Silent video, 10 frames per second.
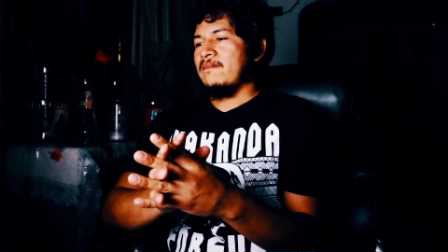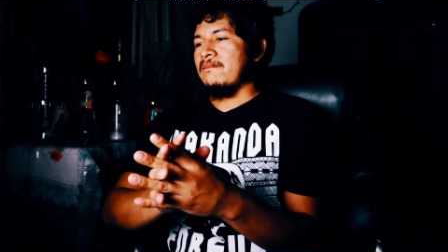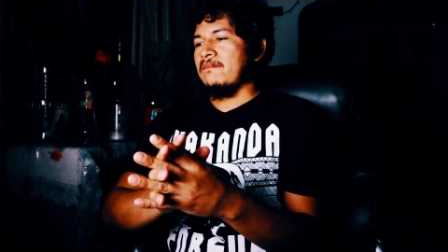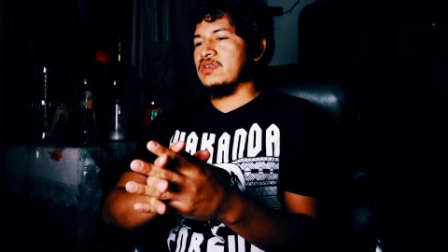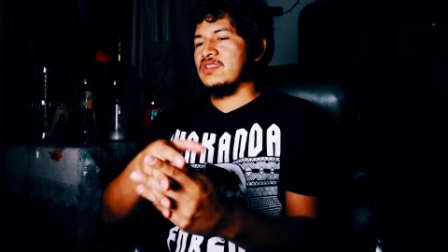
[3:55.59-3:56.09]

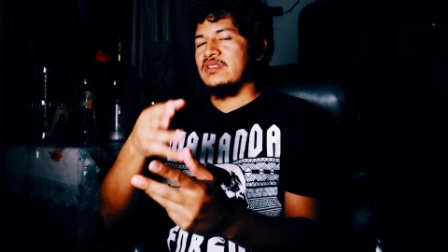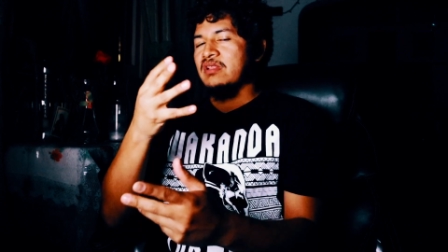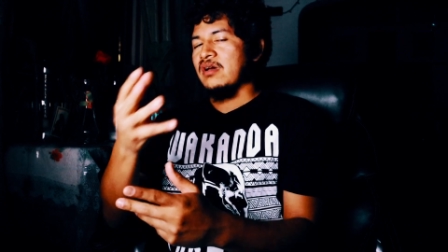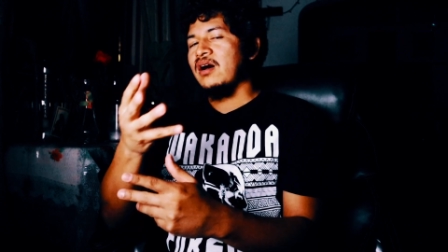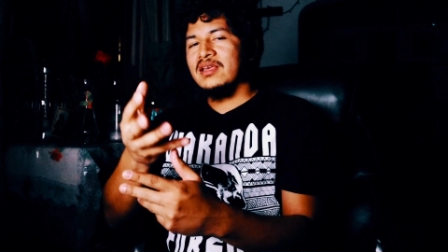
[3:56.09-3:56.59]
much
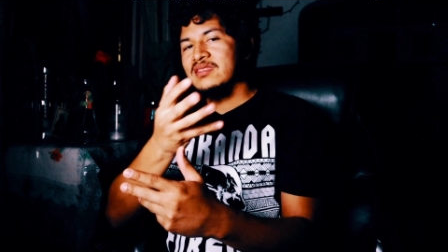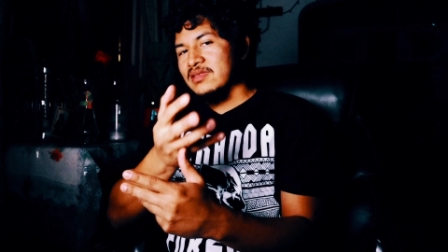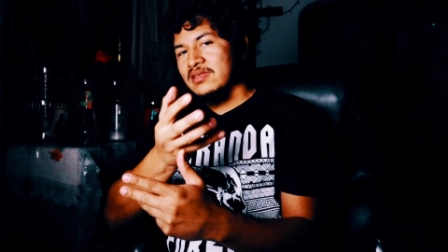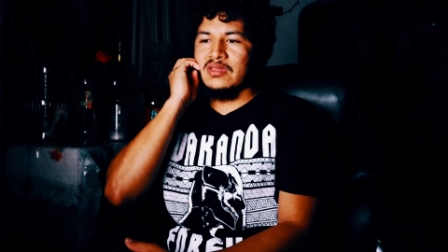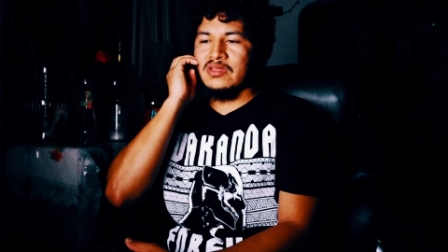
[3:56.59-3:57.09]
loss
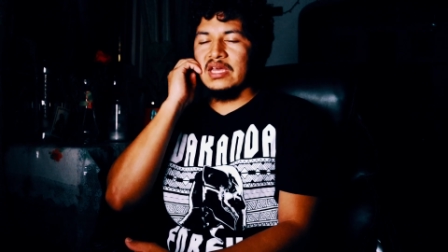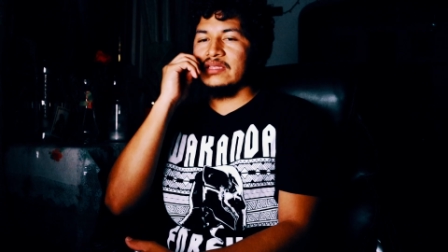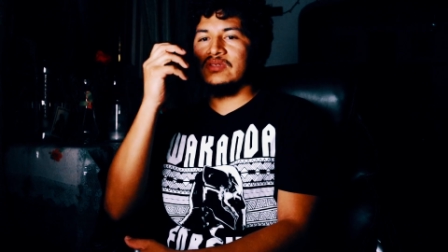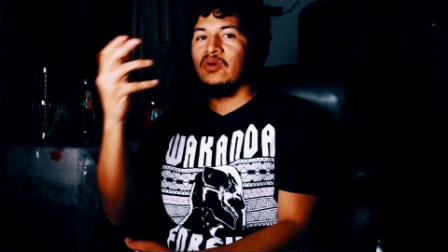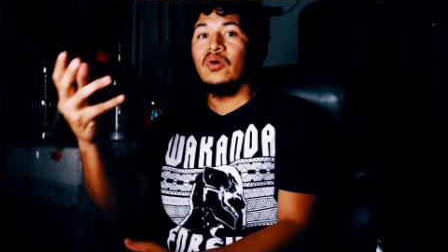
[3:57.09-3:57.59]
she
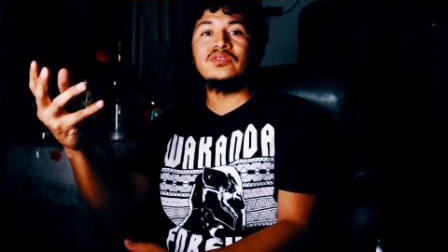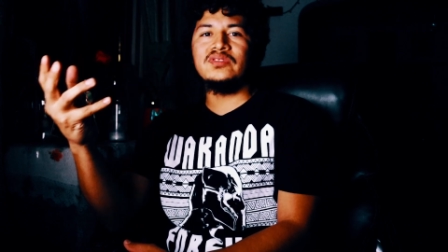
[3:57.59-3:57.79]
had to go